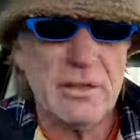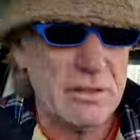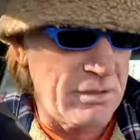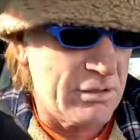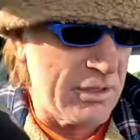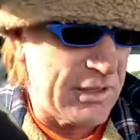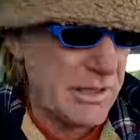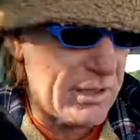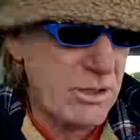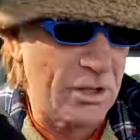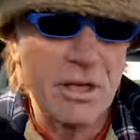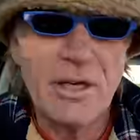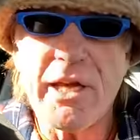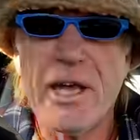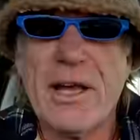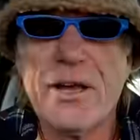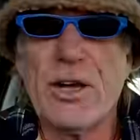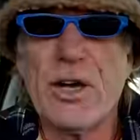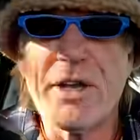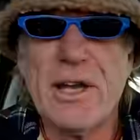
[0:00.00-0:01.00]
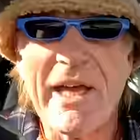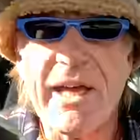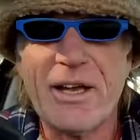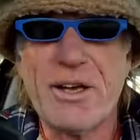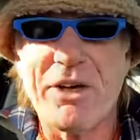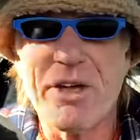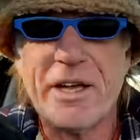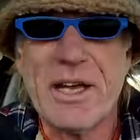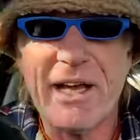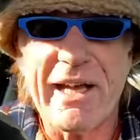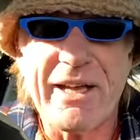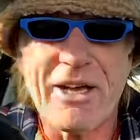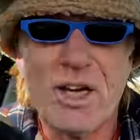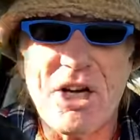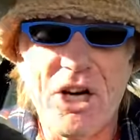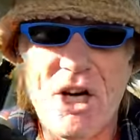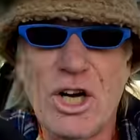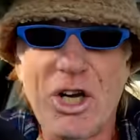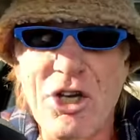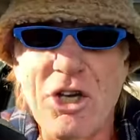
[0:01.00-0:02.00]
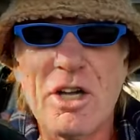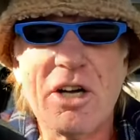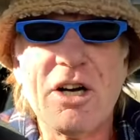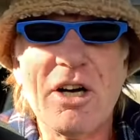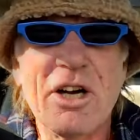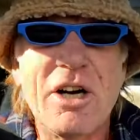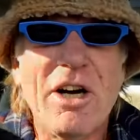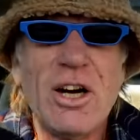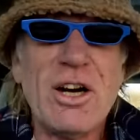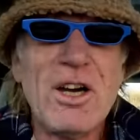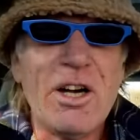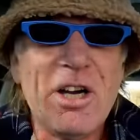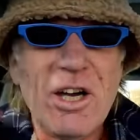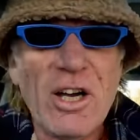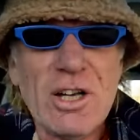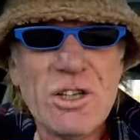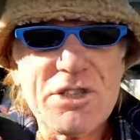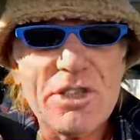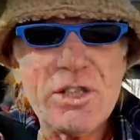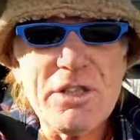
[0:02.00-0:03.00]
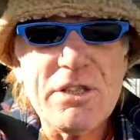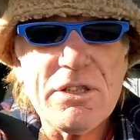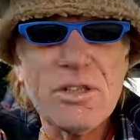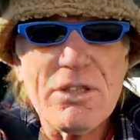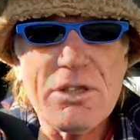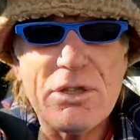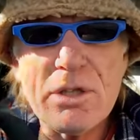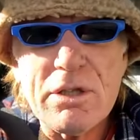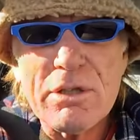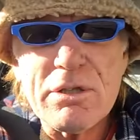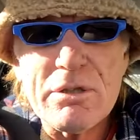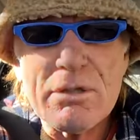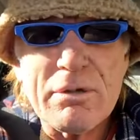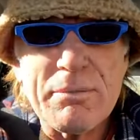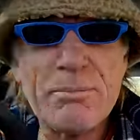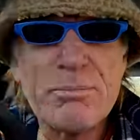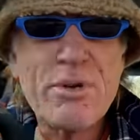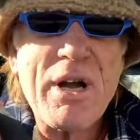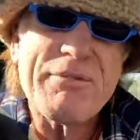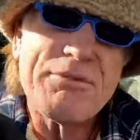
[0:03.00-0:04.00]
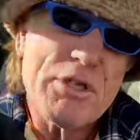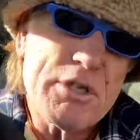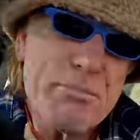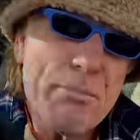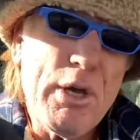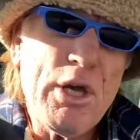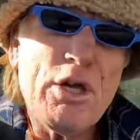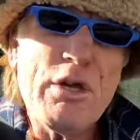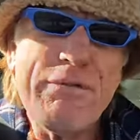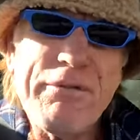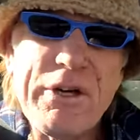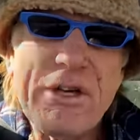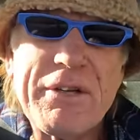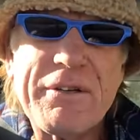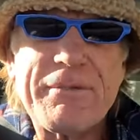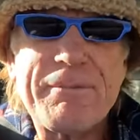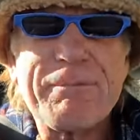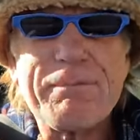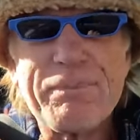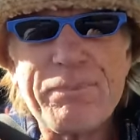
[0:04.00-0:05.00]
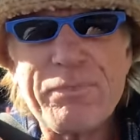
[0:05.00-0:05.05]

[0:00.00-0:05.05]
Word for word: Hang on, hang on, hang on, hang on. Do do. Brother's moving.